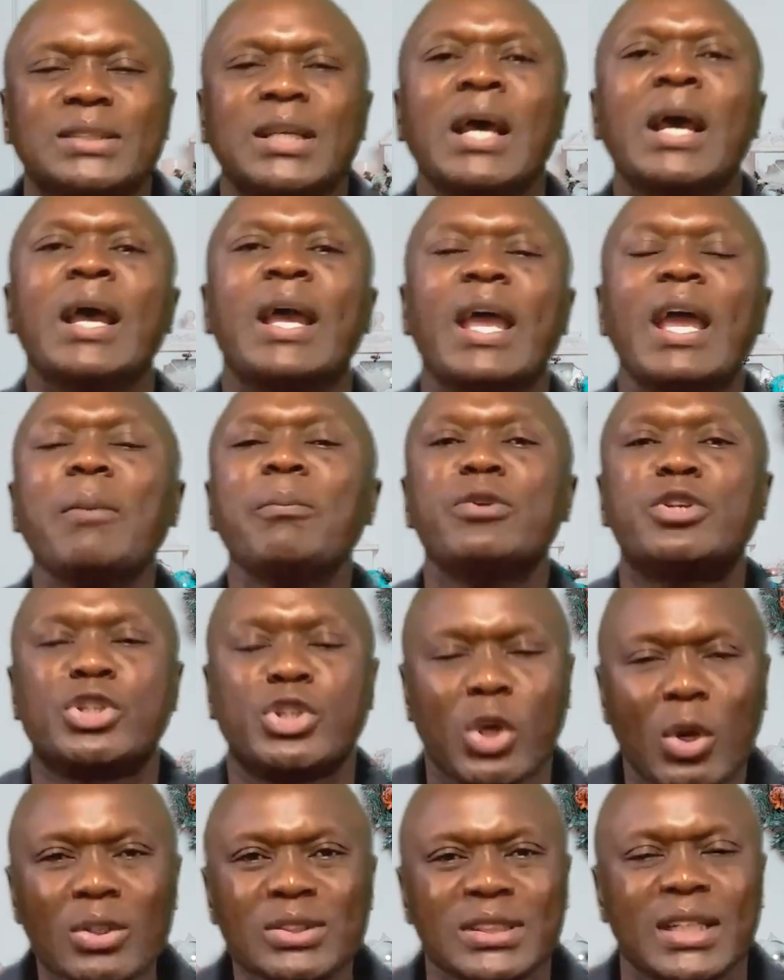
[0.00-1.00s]
him
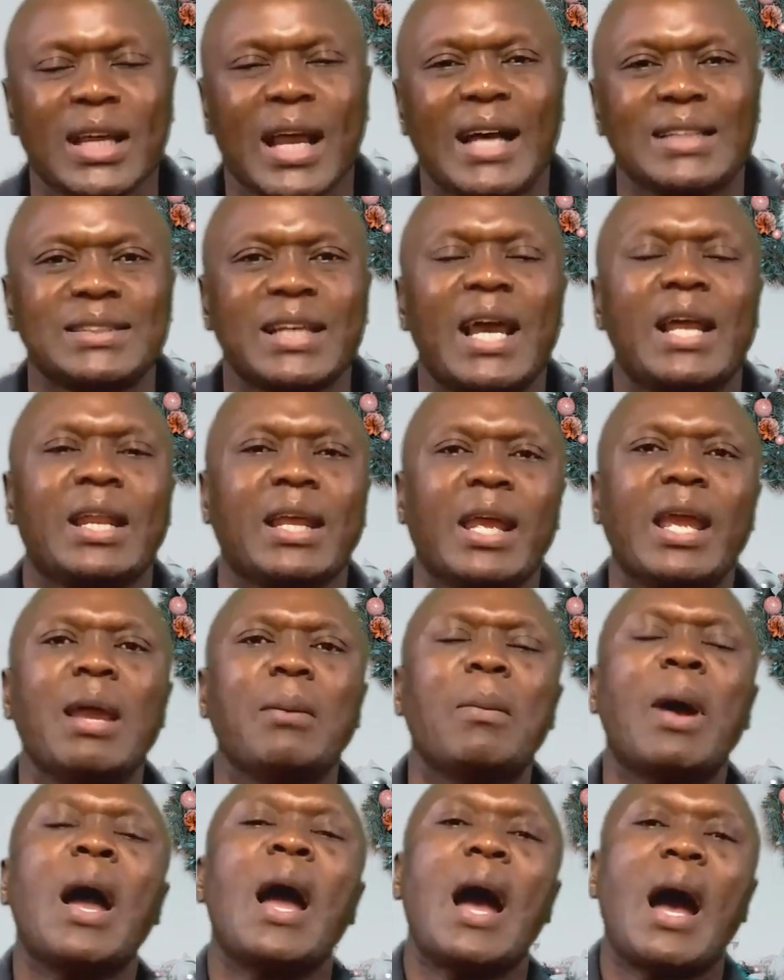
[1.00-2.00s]
choosing us and Him
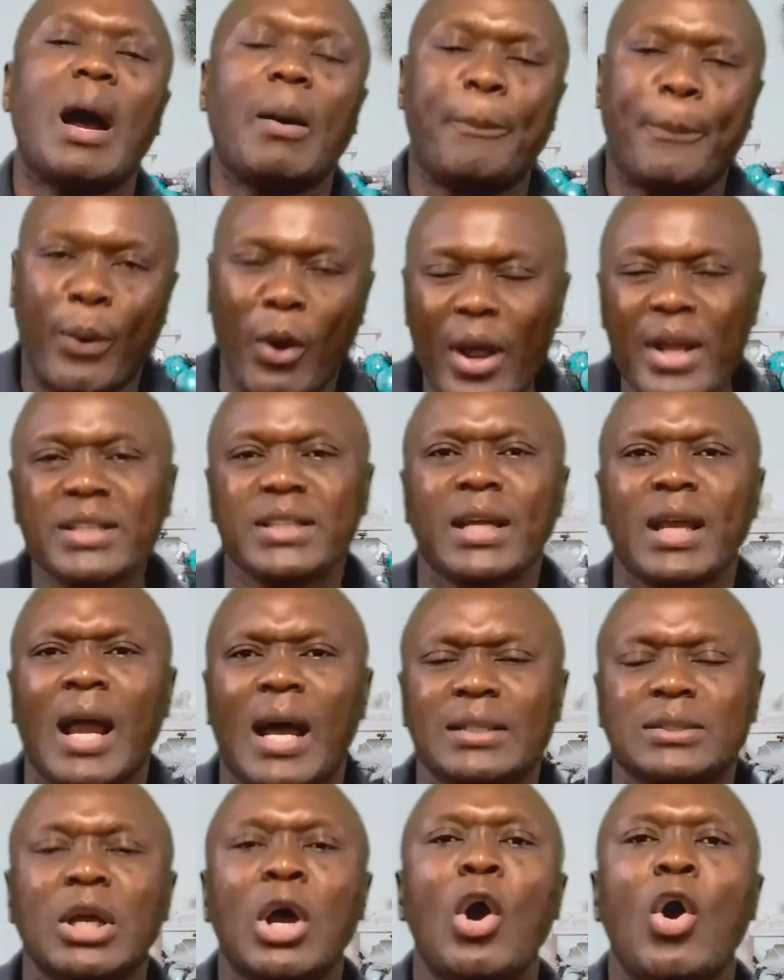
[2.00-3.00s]
appointing us
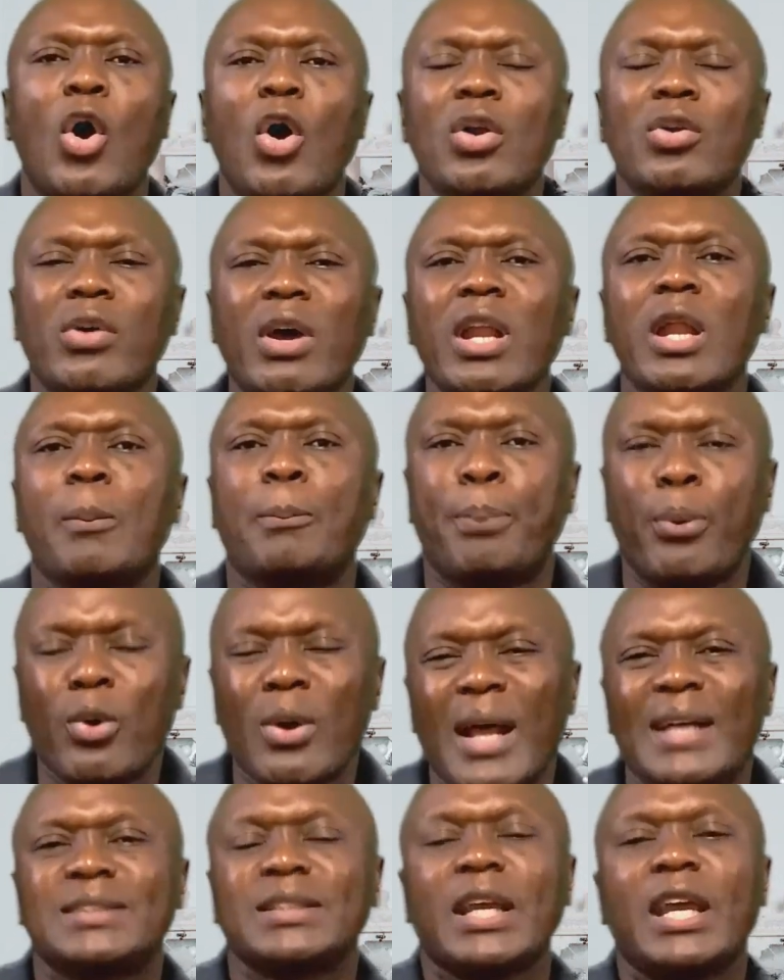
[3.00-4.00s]
already put us
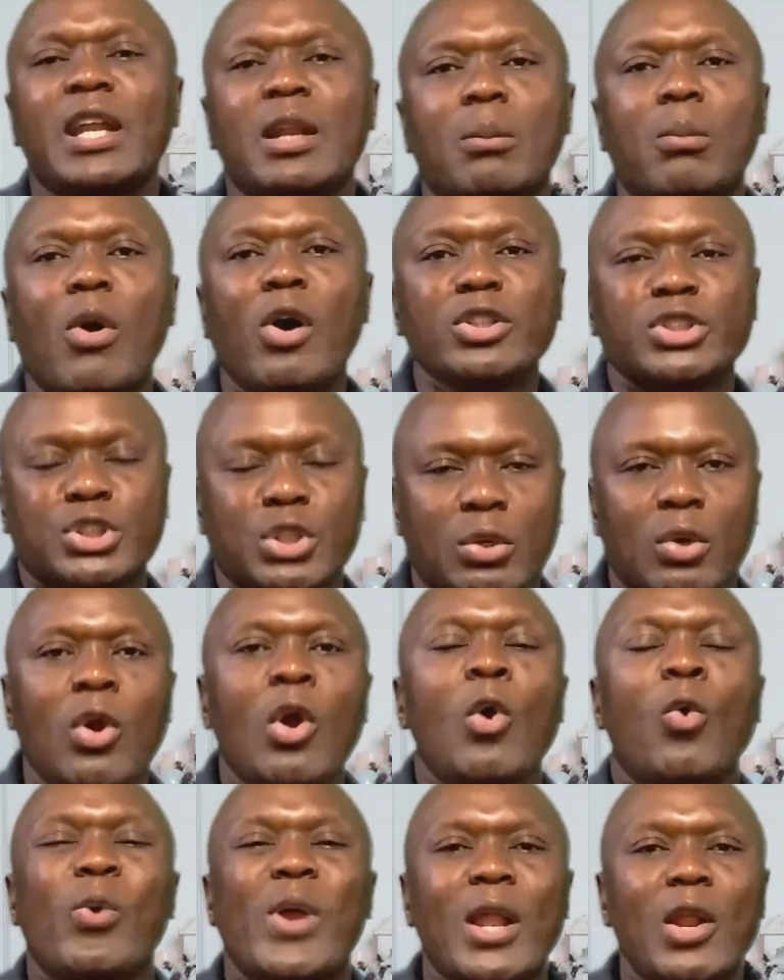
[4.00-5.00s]
in motion. We
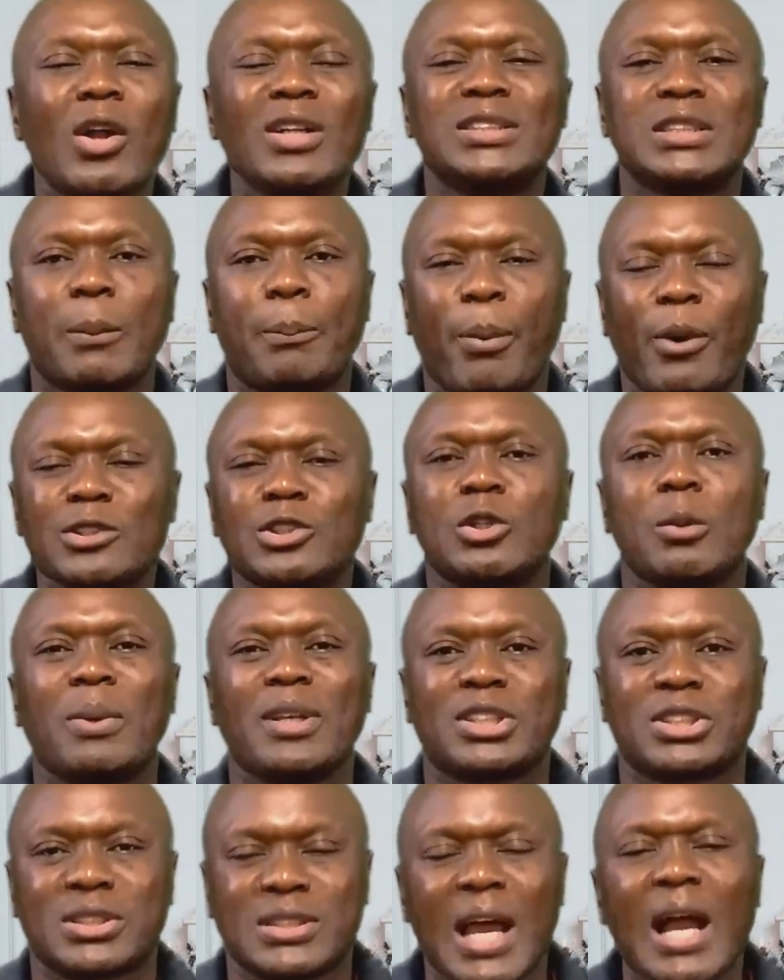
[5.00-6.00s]
are not supposed to be
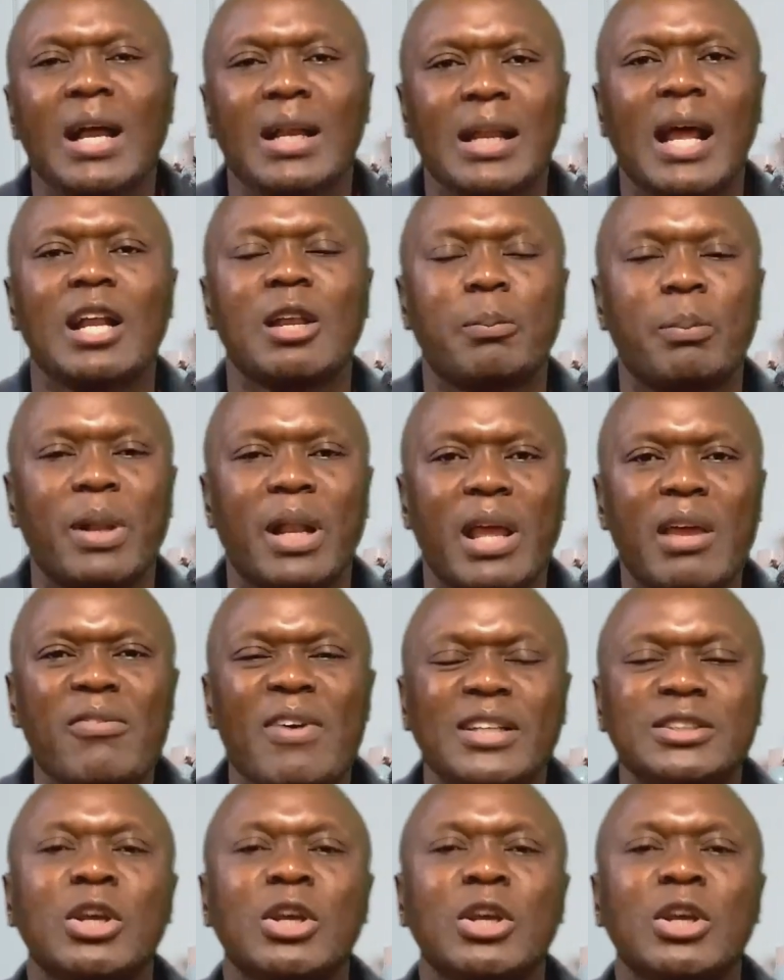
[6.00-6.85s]
stagnant believers.